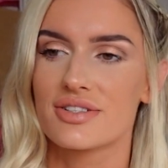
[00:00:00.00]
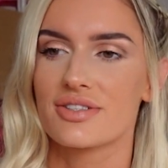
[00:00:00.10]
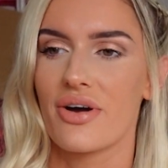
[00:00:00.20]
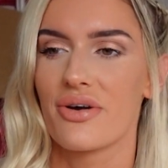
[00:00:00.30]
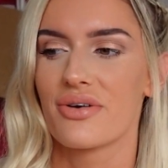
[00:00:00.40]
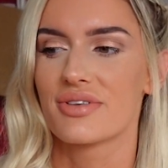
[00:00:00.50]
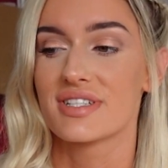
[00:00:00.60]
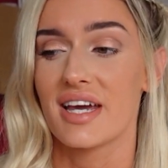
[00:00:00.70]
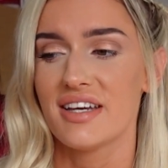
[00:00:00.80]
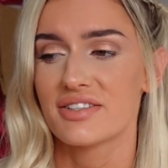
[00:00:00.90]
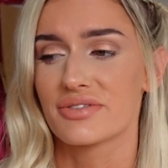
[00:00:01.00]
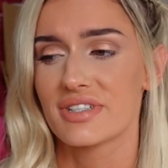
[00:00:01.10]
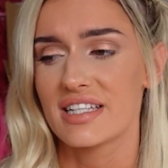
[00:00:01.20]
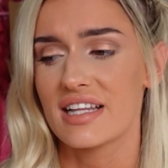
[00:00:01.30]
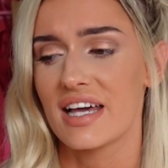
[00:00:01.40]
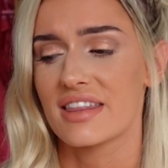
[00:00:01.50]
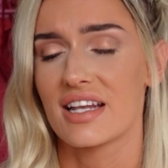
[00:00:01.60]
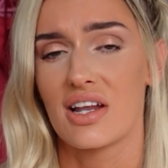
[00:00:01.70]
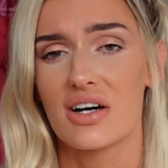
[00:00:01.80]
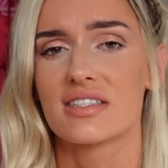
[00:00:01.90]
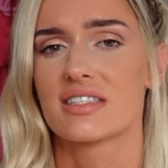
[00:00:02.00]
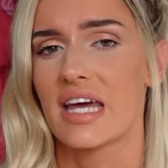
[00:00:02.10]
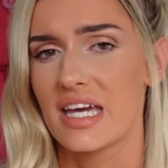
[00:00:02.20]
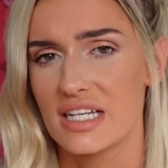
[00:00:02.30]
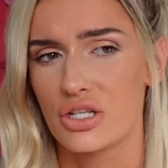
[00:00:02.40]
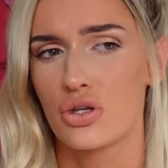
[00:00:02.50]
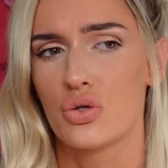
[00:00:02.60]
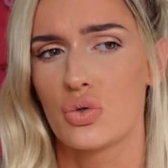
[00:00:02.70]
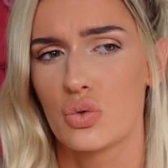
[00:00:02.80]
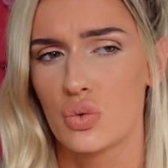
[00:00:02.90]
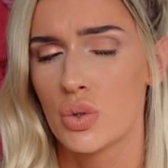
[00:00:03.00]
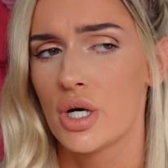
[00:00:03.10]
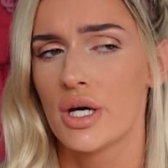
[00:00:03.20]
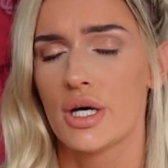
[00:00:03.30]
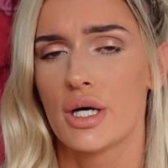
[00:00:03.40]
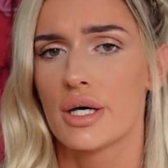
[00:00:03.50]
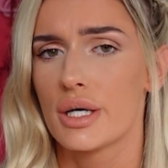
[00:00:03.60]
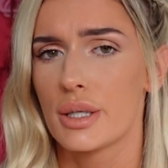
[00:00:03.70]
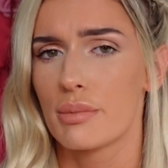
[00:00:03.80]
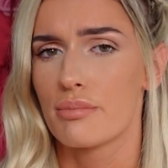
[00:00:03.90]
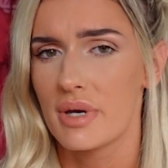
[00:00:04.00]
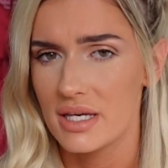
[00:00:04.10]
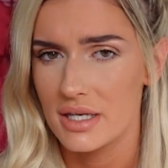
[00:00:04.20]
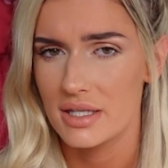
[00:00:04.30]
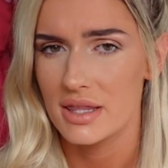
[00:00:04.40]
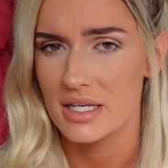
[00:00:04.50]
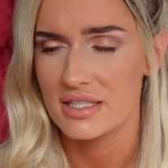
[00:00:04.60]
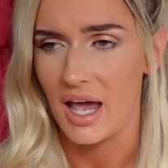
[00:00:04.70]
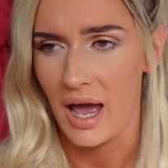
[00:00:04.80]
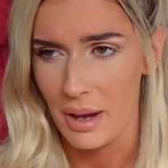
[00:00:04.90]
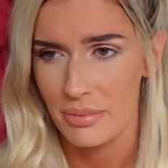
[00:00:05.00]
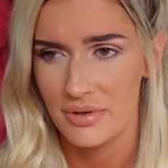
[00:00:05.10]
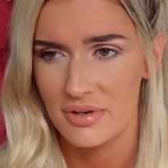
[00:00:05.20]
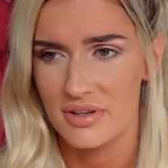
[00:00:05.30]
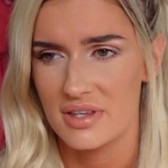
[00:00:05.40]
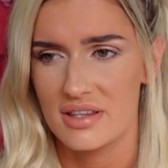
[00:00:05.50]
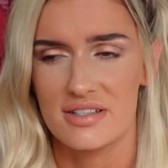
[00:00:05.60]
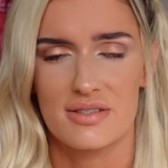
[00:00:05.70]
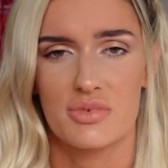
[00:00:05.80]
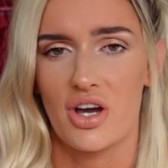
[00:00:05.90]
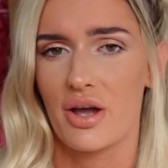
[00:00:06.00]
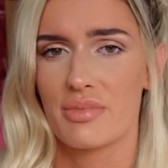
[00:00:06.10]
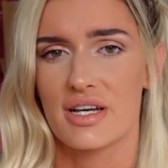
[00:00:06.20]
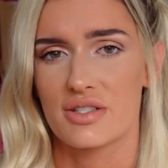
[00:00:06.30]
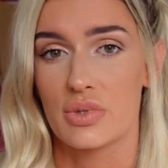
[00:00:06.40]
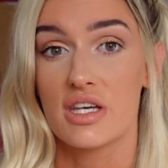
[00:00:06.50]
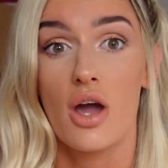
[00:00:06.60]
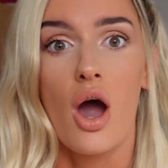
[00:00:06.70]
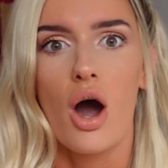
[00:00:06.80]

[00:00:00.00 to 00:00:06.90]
So today is really like the last day to make things happen. I think there's some time next week.